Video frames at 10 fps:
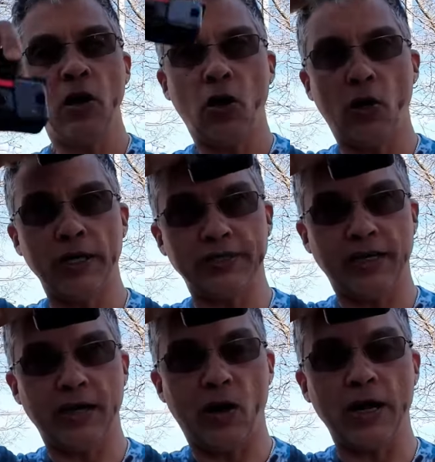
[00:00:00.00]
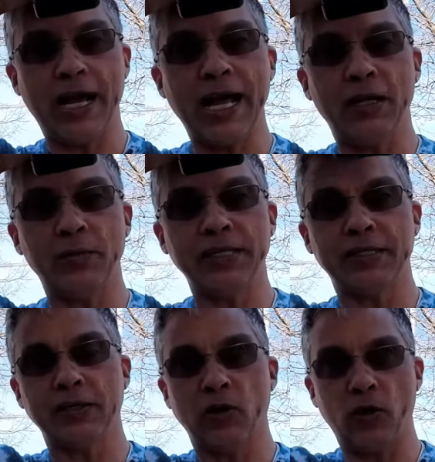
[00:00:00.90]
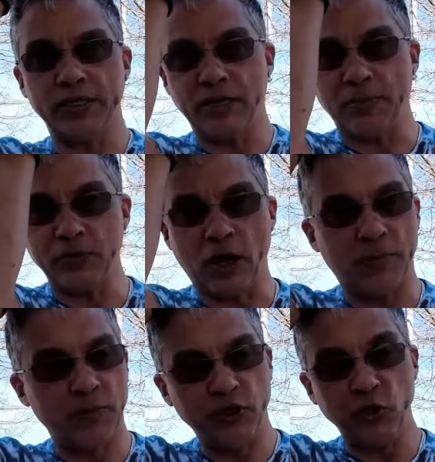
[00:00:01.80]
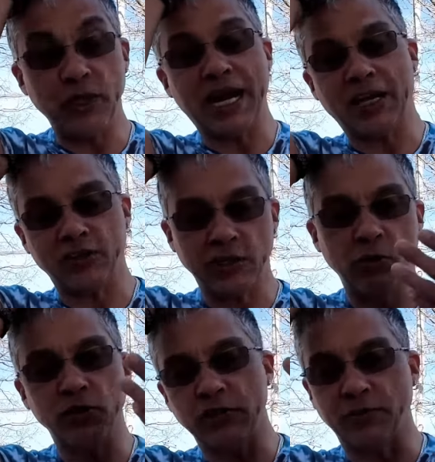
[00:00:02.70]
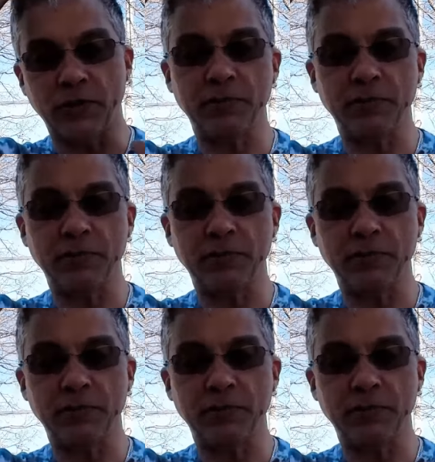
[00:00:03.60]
or it's on a helmet, or it's up top, which you can actually go whichever way.